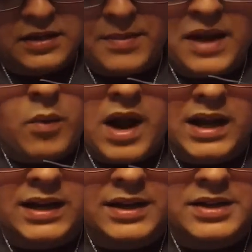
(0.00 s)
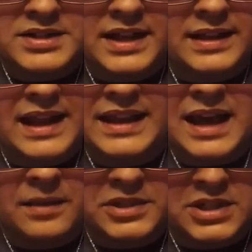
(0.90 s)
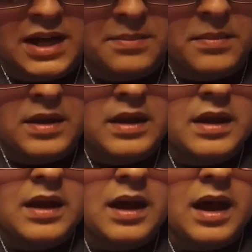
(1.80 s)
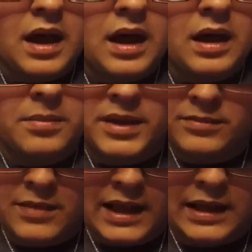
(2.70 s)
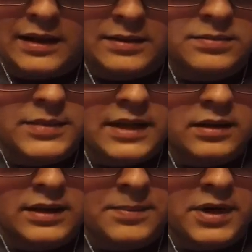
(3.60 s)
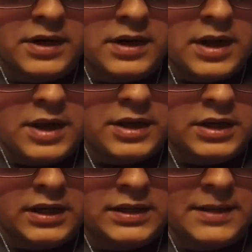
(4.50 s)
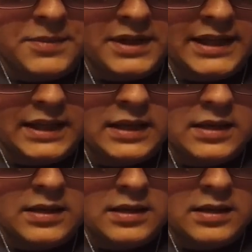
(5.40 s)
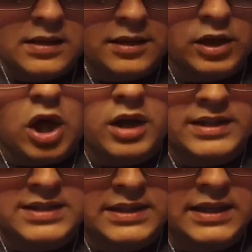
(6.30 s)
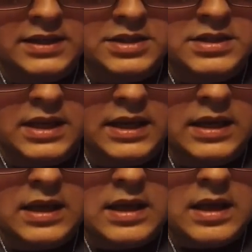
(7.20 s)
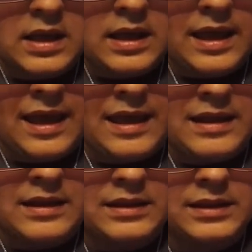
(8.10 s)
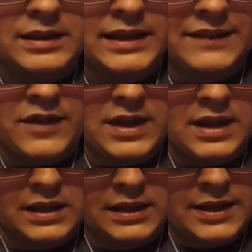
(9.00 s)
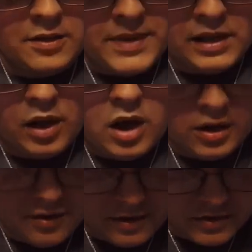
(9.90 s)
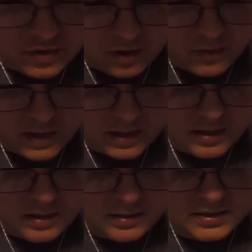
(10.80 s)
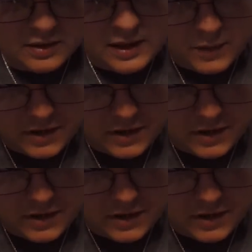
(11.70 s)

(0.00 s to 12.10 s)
can buy wire cutters at any hobby shop, but I got a nail clipper. You're going to clip the lead, the longest lead I should say, and leave it a little bit longer than the short one, so that way